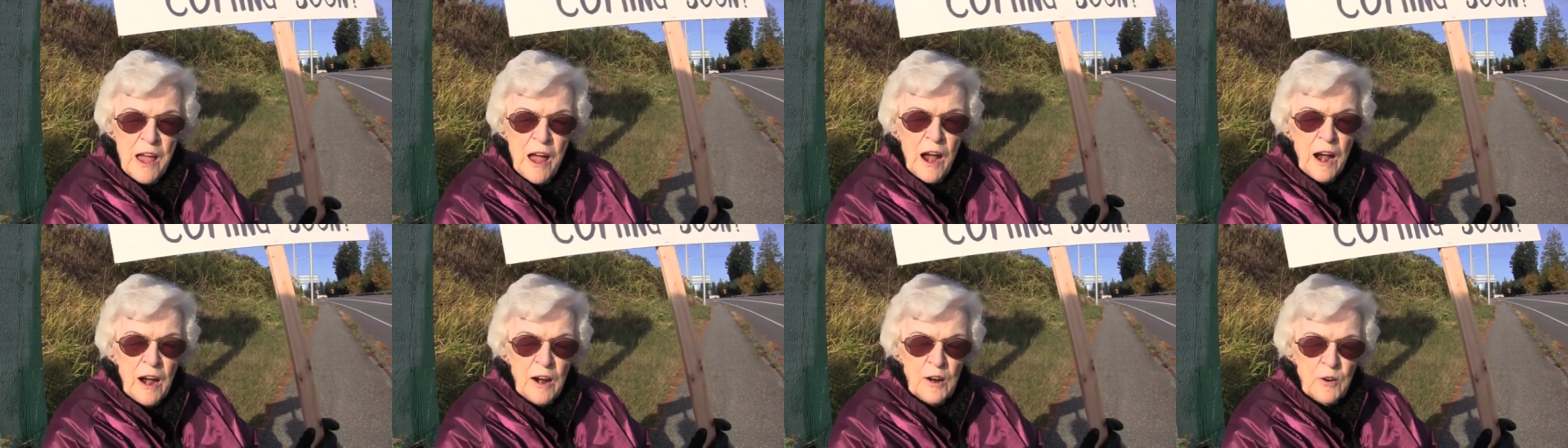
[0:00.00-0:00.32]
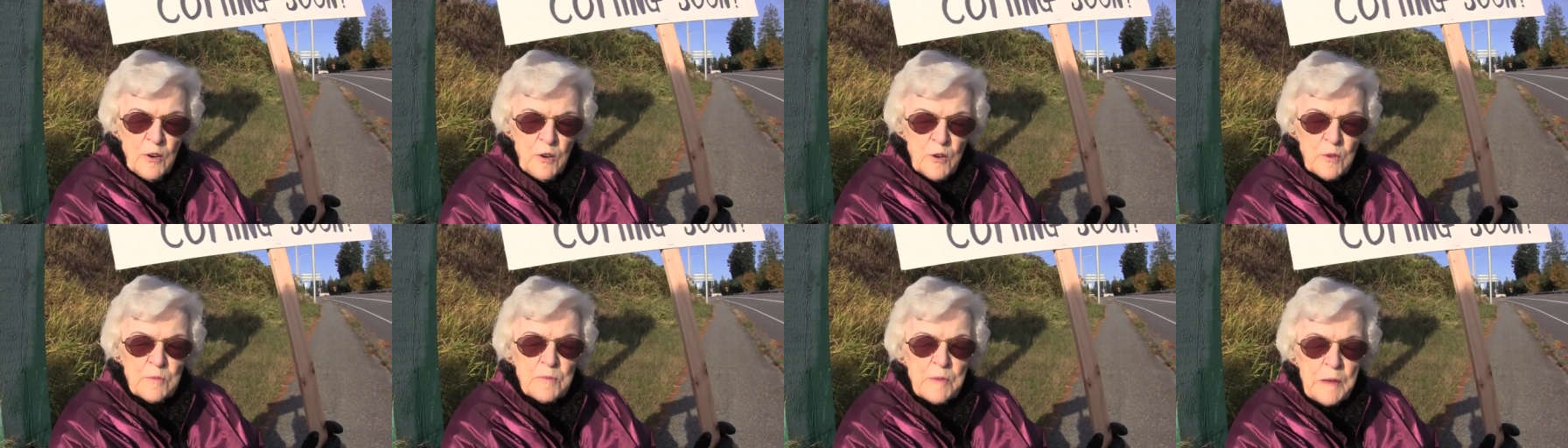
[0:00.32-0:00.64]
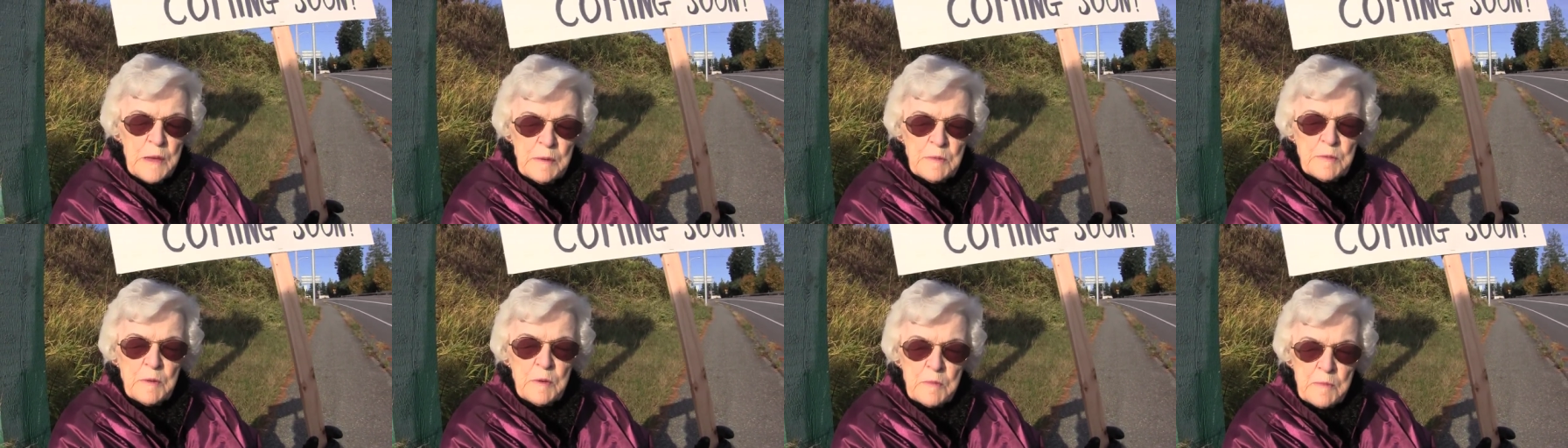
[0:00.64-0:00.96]
our own
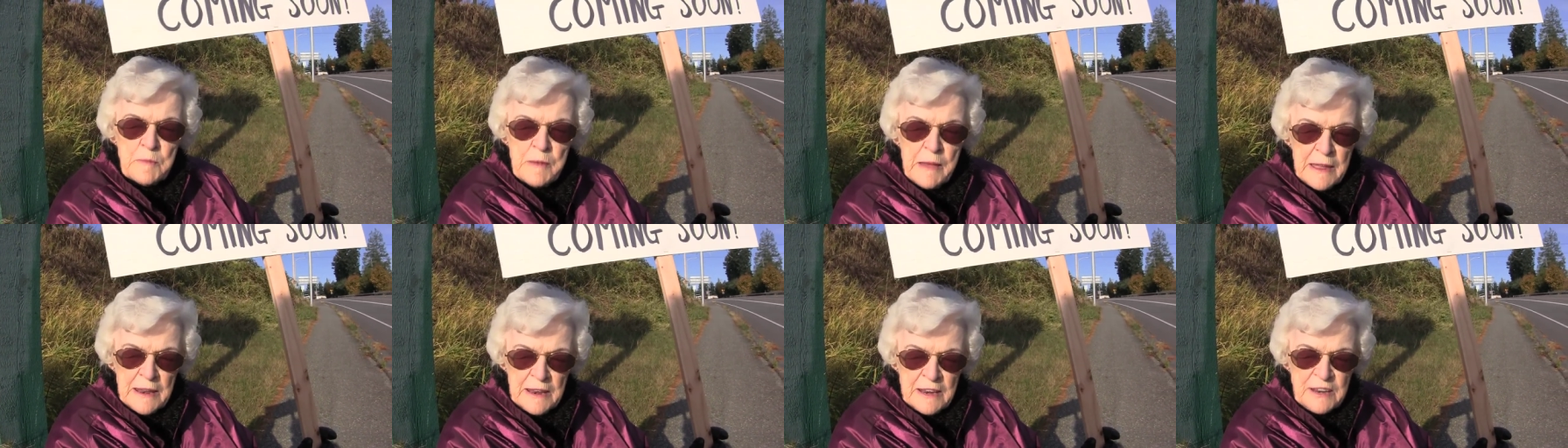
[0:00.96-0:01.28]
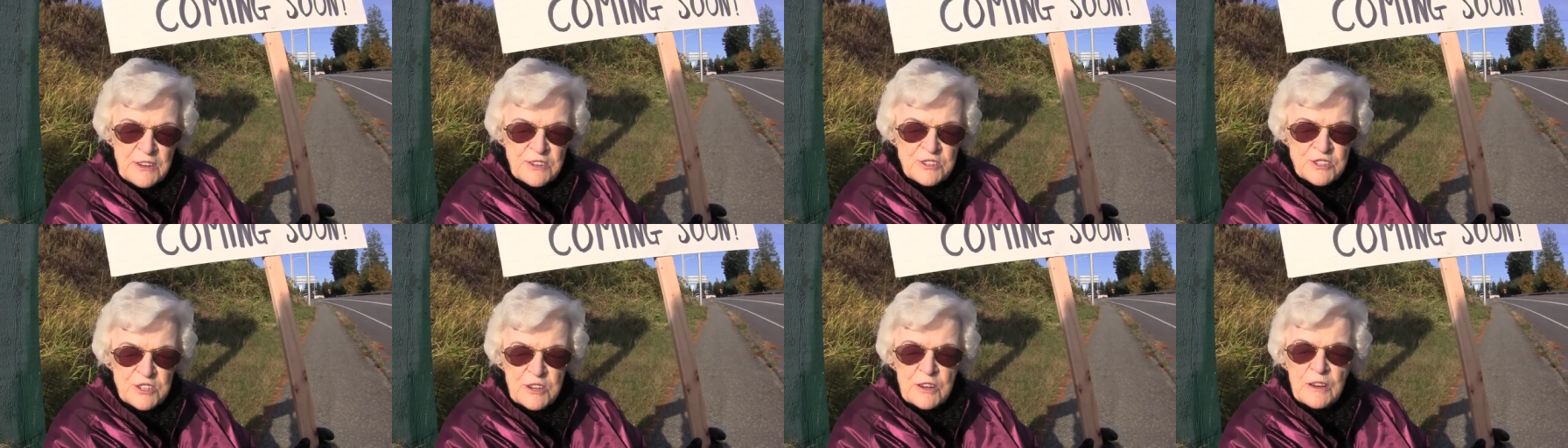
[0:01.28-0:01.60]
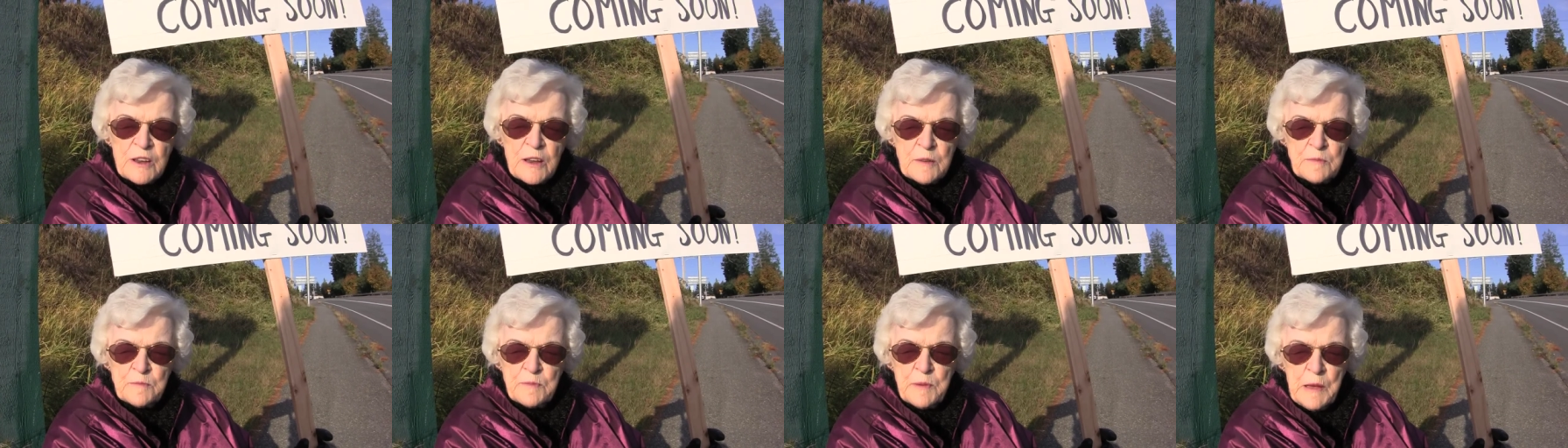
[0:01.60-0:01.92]
people
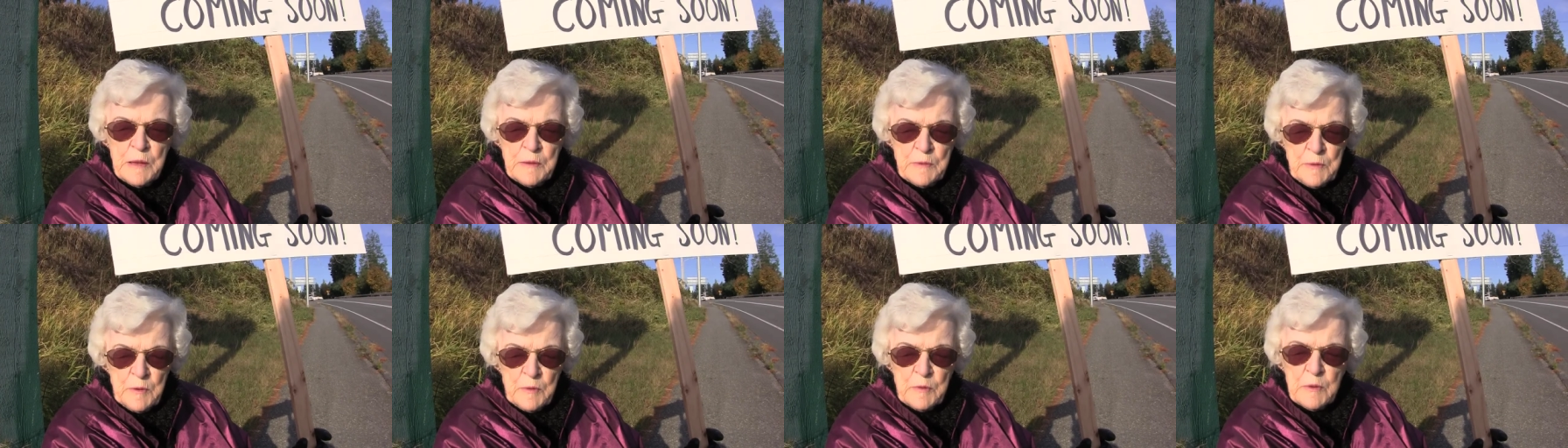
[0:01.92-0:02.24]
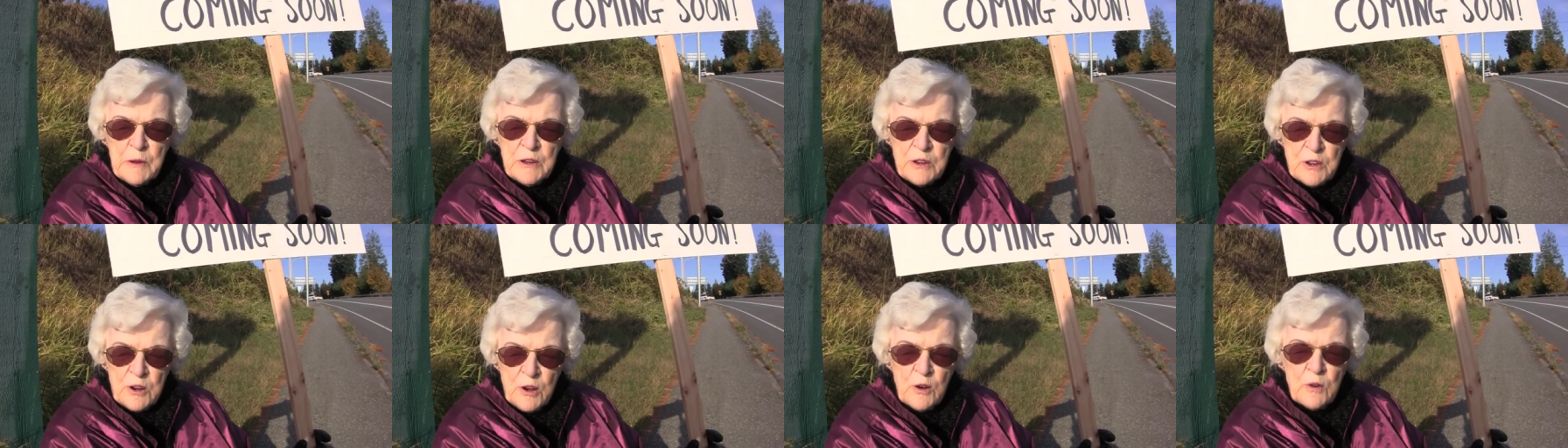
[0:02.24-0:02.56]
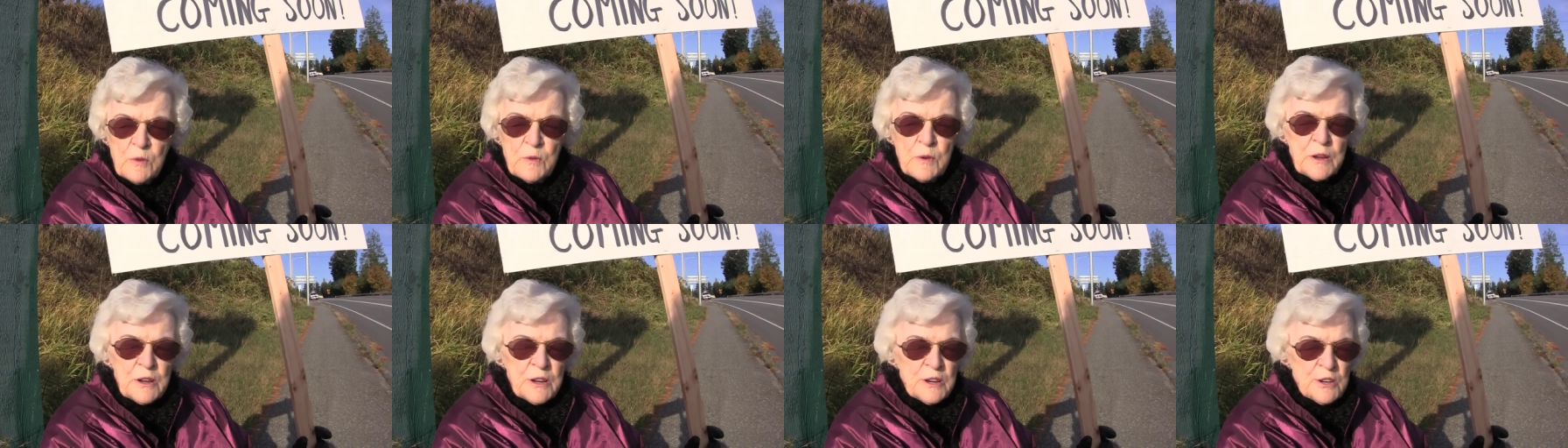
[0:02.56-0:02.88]
managing it, people we
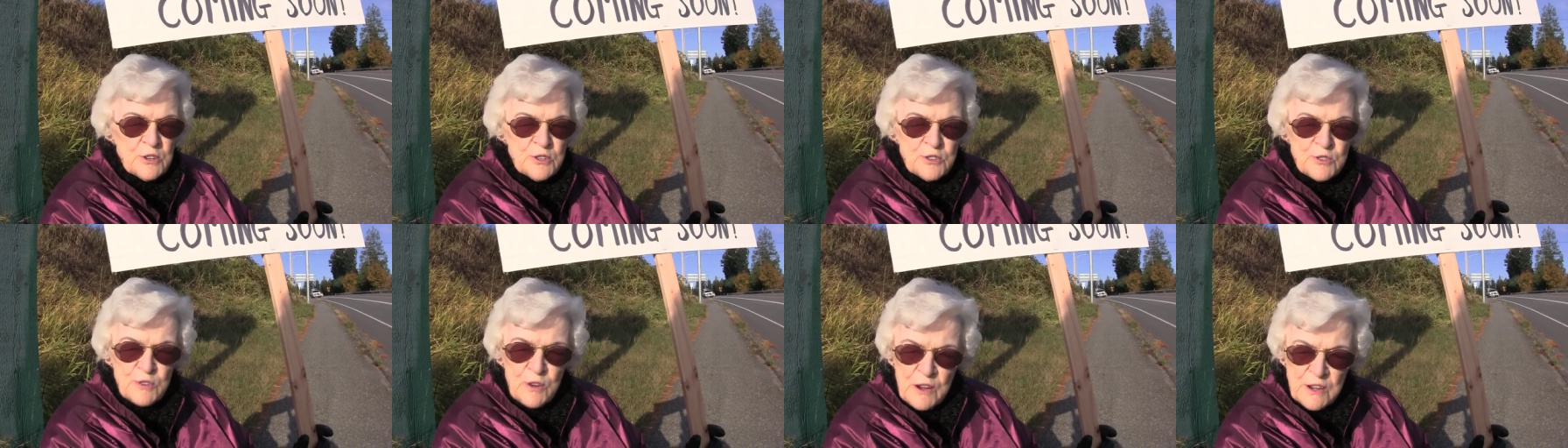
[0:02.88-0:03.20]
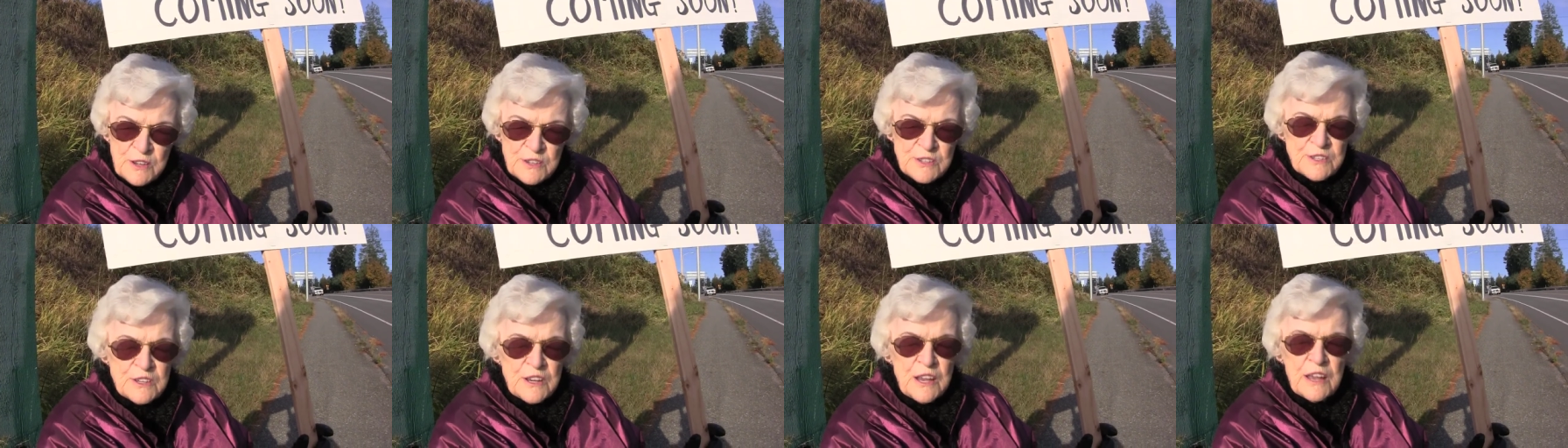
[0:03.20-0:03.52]
know we can trust,